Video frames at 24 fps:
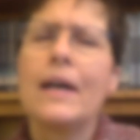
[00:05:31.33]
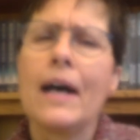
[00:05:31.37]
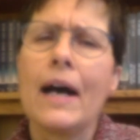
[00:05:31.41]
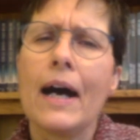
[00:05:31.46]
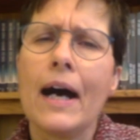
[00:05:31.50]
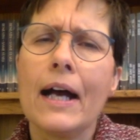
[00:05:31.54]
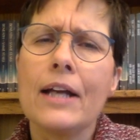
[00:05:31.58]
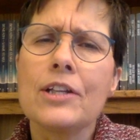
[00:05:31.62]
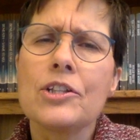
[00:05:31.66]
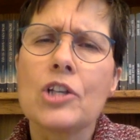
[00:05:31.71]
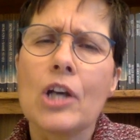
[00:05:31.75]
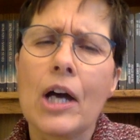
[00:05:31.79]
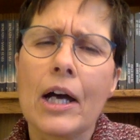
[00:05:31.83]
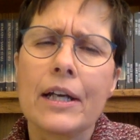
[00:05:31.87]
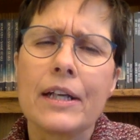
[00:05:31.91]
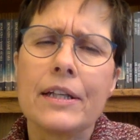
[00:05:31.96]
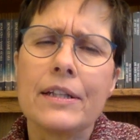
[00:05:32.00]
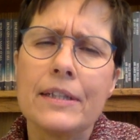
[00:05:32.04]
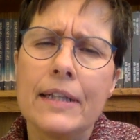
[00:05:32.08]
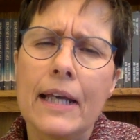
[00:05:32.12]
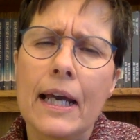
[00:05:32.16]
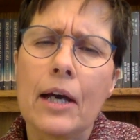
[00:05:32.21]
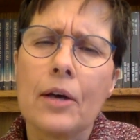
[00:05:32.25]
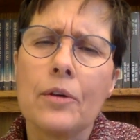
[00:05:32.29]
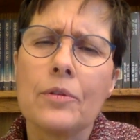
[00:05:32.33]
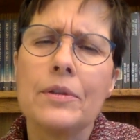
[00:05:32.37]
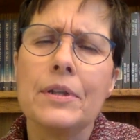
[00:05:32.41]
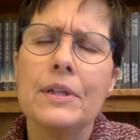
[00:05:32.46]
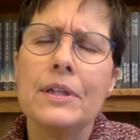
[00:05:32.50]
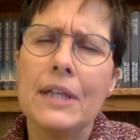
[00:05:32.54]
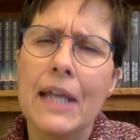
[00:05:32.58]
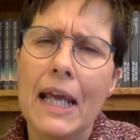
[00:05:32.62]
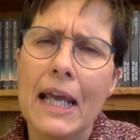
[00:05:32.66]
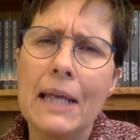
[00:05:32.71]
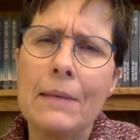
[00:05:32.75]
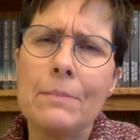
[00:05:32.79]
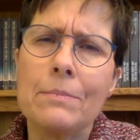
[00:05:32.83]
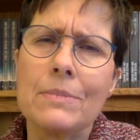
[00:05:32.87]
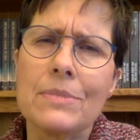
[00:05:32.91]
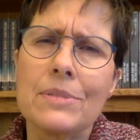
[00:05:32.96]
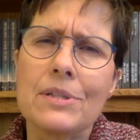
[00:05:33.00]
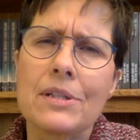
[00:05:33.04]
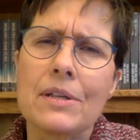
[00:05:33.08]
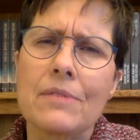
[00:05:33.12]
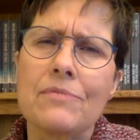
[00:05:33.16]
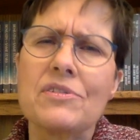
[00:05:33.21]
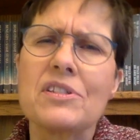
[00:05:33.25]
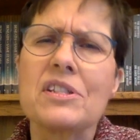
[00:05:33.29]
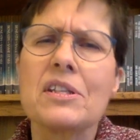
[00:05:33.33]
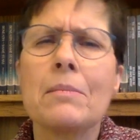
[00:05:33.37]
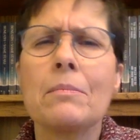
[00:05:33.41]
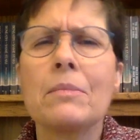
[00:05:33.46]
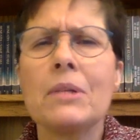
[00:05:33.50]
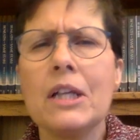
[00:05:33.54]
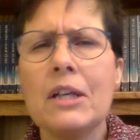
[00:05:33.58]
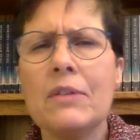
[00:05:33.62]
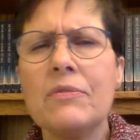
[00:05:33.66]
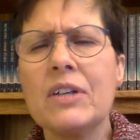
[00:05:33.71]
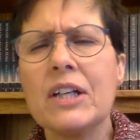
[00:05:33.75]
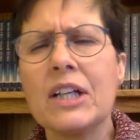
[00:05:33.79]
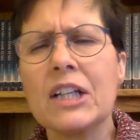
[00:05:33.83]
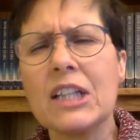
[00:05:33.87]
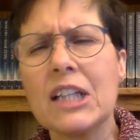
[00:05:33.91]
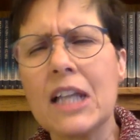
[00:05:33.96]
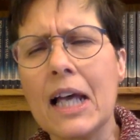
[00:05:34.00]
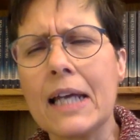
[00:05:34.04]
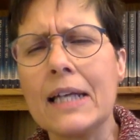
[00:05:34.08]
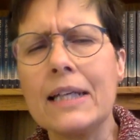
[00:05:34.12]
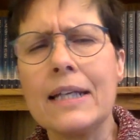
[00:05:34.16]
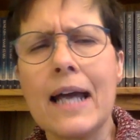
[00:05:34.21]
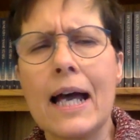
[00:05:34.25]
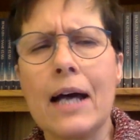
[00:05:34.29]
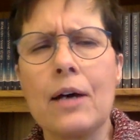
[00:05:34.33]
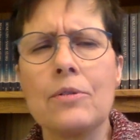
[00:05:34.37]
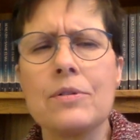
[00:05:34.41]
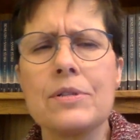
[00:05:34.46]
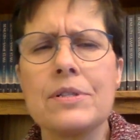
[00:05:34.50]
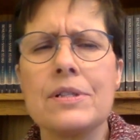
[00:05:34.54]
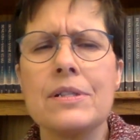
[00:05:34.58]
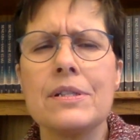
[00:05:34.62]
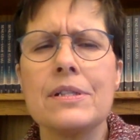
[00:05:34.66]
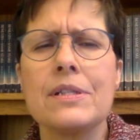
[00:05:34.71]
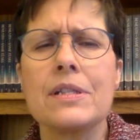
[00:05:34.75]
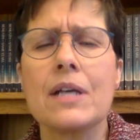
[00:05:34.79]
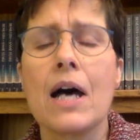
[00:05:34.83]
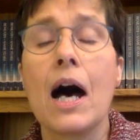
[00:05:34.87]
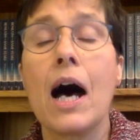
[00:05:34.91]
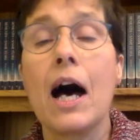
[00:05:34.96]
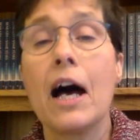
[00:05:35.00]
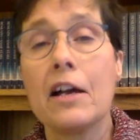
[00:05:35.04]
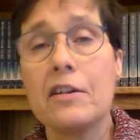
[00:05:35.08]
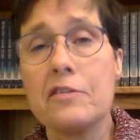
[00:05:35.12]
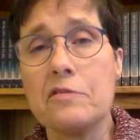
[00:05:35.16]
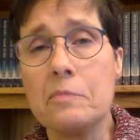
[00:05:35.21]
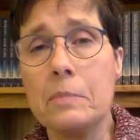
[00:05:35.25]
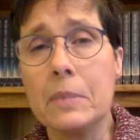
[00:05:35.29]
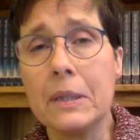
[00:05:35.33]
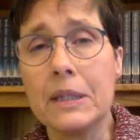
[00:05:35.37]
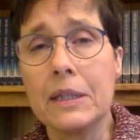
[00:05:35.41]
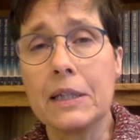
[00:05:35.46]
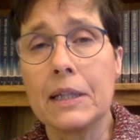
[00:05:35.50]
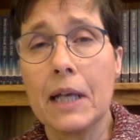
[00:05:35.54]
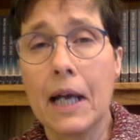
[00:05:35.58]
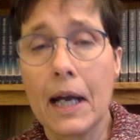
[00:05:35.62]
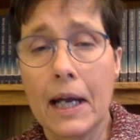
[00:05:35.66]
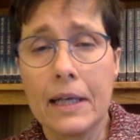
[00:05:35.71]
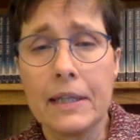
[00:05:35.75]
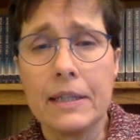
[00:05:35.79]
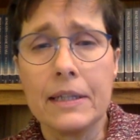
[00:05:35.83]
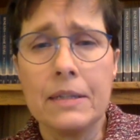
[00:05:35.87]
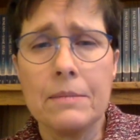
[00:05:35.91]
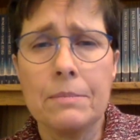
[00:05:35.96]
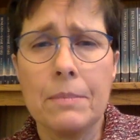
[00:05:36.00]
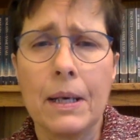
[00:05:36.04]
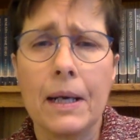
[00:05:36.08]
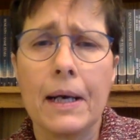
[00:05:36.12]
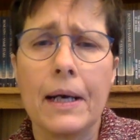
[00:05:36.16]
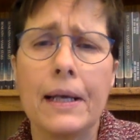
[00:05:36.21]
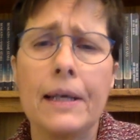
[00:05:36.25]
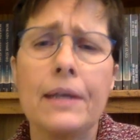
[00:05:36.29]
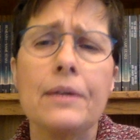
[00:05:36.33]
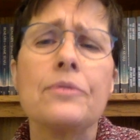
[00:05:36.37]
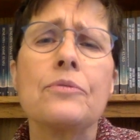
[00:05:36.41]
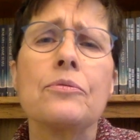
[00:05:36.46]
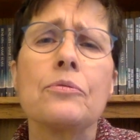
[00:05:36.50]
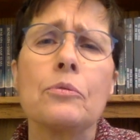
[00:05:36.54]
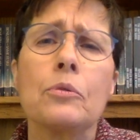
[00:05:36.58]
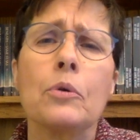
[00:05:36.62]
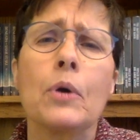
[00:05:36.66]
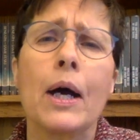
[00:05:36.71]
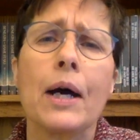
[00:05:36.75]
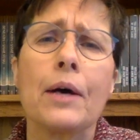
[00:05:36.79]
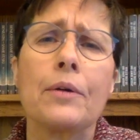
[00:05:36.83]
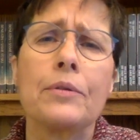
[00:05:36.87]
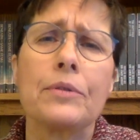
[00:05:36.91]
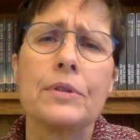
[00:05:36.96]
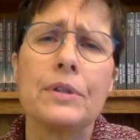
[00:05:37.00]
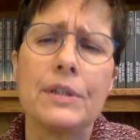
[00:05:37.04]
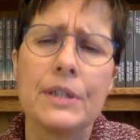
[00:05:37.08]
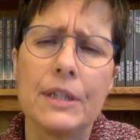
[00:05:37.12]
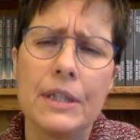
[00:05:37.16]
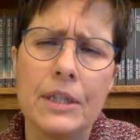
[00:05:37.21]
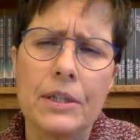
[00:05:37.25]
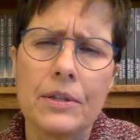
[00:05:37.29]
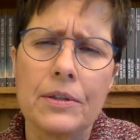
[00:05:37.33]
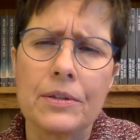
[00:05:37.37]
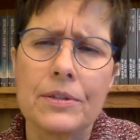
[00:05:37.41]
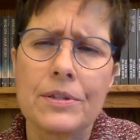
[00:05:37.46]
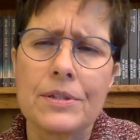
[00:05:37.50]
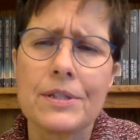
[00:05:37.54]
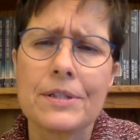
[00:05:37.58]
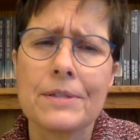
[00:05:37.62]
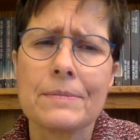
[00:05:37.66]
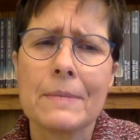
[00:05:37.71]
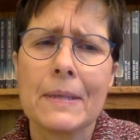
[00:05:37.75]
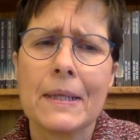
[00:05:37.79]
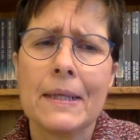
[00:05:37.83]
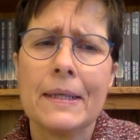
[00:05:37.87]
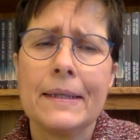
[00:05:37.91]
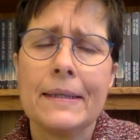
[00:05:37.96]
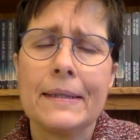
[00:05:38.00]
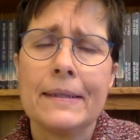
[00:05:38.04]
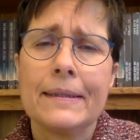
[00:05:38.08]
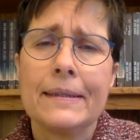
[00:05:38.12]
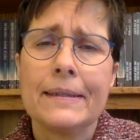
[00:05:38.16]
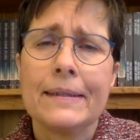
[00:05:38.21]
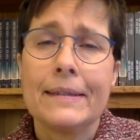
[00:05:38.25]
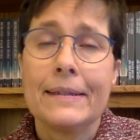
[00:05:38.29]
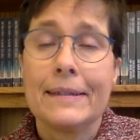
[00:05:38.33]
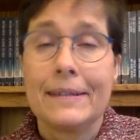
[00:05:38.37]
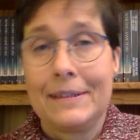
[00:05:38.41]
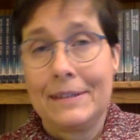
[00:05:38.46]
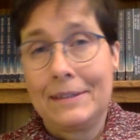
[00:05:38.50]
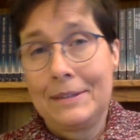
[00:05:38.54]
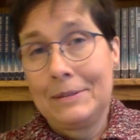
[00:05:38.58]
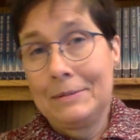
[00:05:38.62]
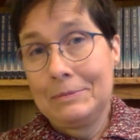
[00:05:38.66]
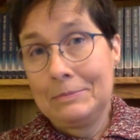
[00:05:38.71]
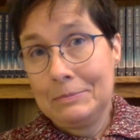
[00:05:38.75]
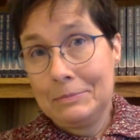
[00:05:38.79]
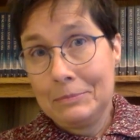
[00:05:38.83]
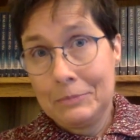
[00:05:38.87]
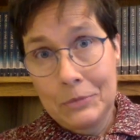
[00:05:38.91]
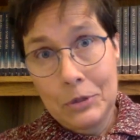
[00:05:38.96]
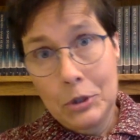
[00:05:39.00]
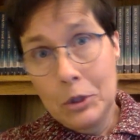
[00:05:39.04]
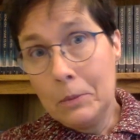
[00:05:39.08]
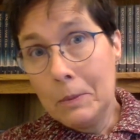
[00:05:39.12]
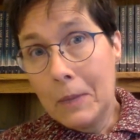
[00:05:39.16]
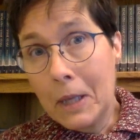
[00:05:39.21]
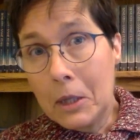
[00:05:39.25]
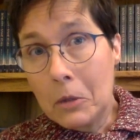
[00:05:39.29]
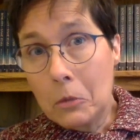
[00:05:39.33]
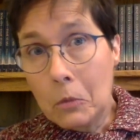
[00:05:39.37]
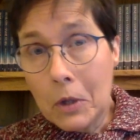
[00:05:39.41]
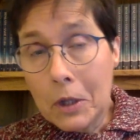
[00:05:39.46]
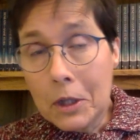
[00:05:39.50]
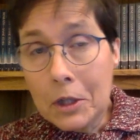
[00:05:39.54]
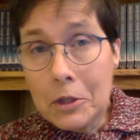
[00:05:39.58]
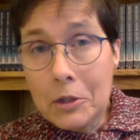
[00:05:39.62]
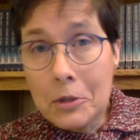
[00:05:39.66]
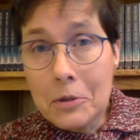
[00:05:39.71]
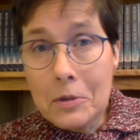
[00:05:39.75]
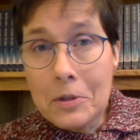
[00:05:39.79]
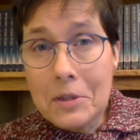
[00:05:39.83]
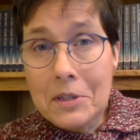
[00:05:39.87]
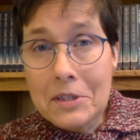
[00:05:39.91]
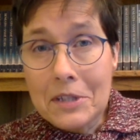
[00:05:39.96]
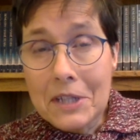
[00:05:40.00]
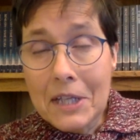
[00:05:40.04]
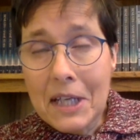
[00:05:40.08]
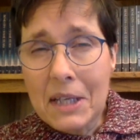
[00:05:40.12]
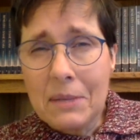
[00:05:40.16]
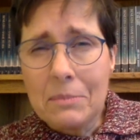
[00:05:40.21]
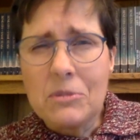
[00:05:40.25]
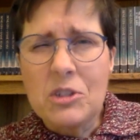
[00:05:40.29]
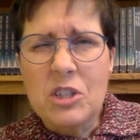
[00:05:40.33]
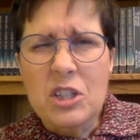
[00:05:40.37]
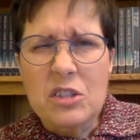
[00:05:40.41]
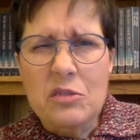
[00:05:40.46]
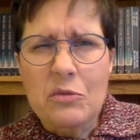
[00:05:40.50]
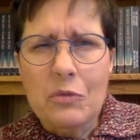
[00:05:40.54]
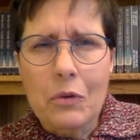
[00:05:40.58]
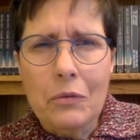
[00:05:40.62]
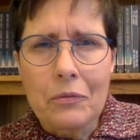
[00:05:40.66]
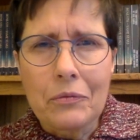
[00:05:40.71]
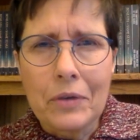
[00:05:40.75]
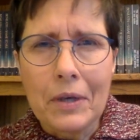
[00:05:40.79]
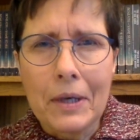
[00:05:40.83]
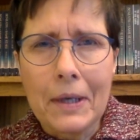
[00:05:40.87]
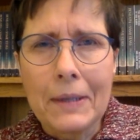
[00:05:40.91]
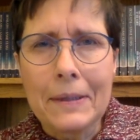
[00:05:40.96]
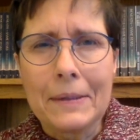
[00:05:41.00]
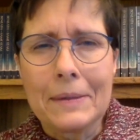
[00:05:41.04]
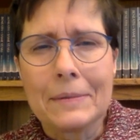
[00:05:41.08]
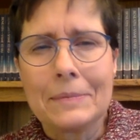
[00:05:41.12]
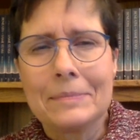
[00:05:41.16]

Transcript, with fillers: I jotted down the names of some living lighthouses I've been guided by throughout the years. You might want to do the same just for fun.